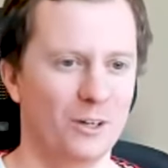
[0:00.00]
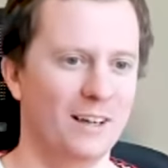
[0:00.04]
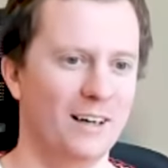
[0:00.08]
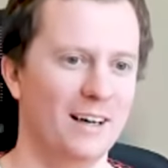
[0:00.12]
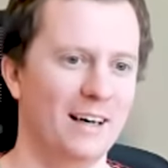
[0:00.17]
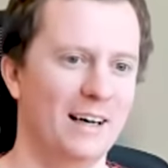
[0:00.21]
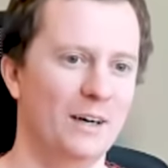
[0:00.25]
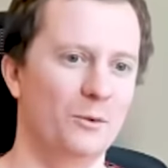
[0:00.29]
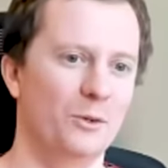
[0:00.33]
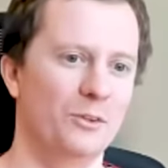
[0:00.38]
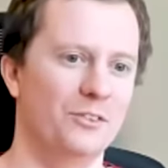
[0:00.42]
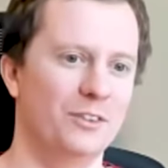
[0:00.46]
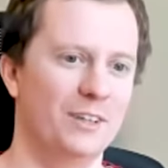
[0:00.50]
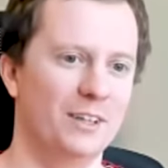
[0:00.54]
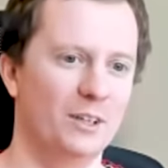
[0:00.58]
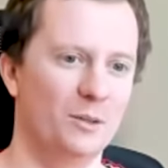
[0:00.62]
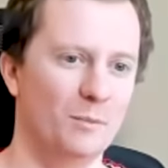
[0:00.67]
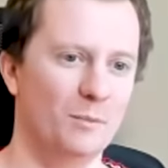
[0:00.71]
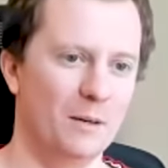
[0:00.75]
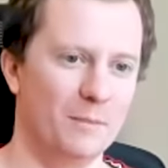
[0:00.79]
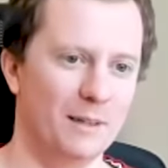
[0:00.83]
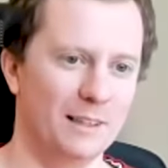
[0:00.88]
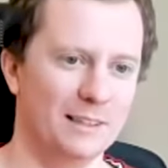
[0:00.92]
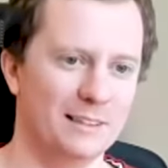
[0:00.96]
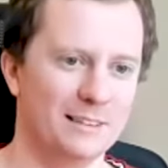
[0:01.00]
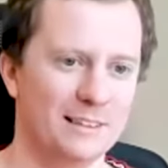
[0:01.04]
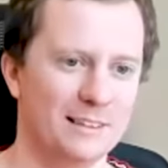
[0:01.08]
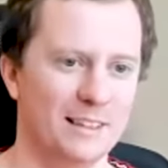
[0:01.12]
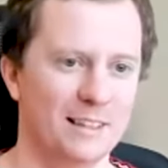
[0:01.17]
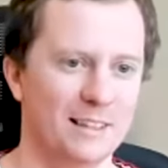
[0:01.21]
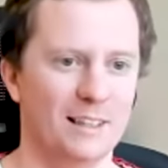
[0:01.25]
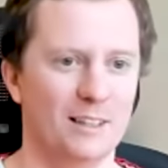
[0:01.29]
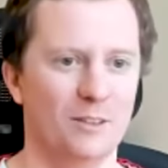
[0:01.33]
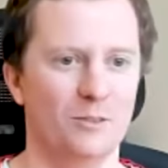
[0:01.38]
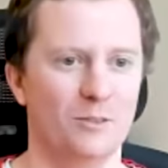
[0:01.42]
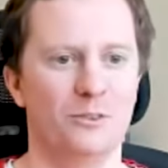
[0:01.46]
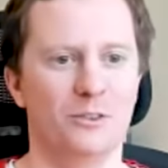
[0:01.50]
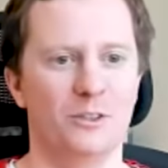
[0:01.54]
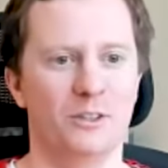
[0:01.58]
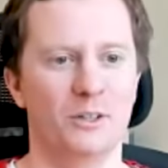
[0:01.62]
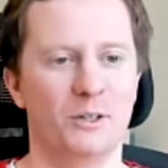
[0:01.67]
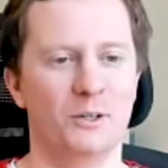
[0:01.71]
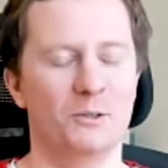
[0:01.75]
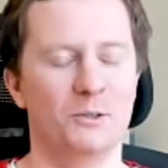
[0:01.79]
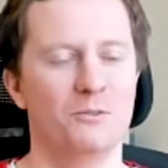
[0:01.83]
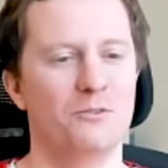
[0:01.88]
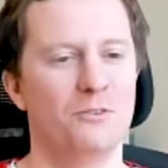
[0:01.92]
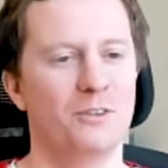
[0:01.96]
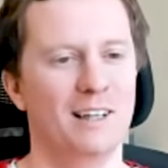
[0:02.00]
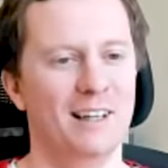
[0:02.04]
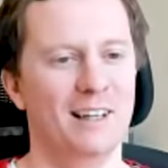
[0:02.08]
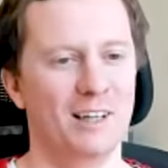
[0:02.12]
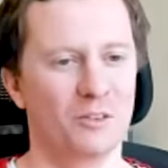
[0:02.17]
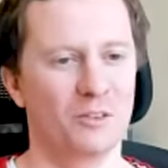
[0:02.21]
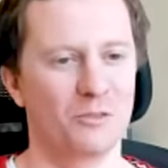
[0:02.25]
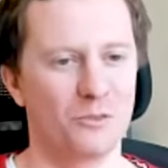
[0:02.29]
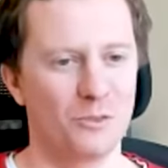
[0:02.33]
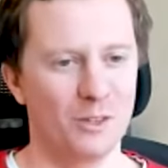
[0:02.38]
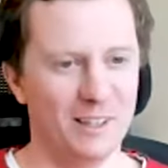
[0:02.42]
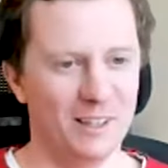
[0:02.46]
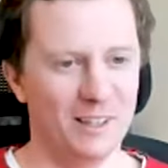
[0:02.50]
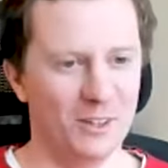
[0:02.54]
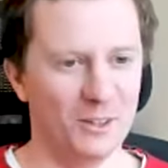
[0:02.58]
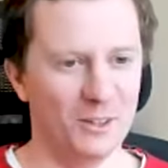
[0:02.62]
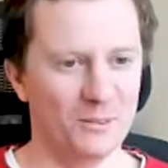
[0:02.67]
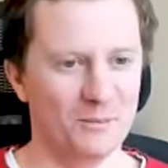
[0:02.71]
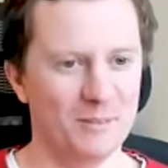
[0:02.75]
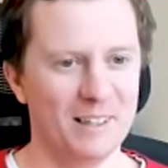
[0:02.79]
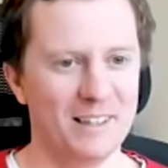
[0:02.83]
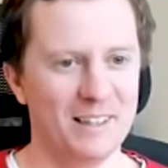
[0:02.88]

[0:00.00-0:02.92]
I was there by myself, you know, feeling freedom.